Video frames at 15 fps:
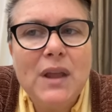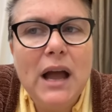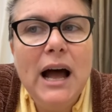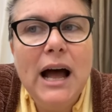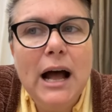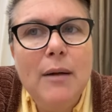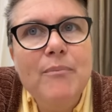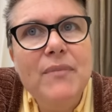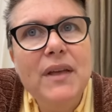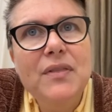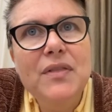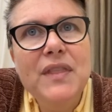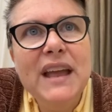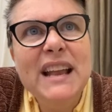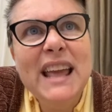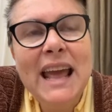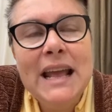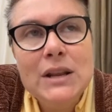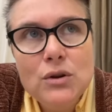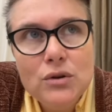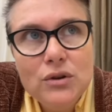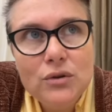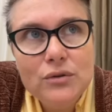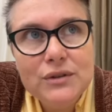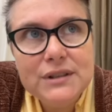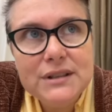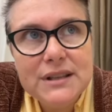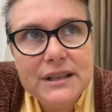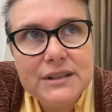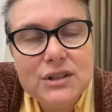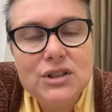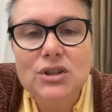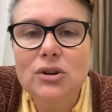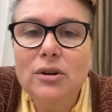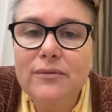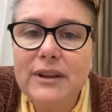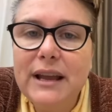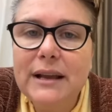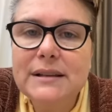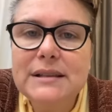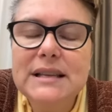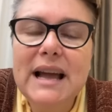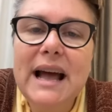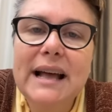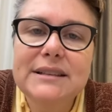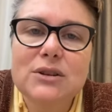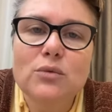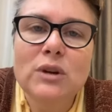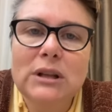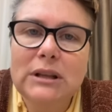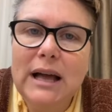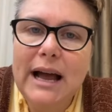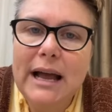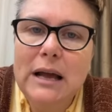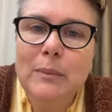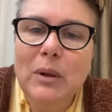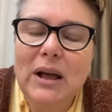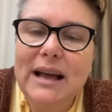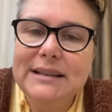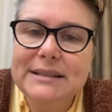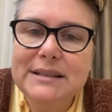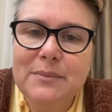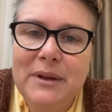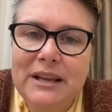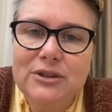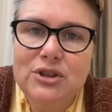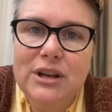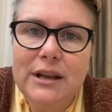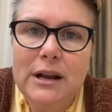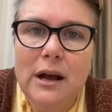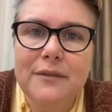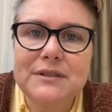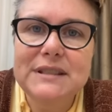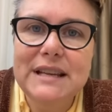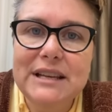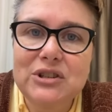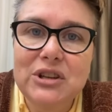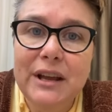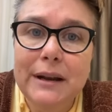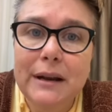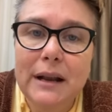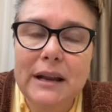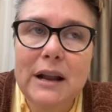That can you use the cervix as a reliable estimation of station?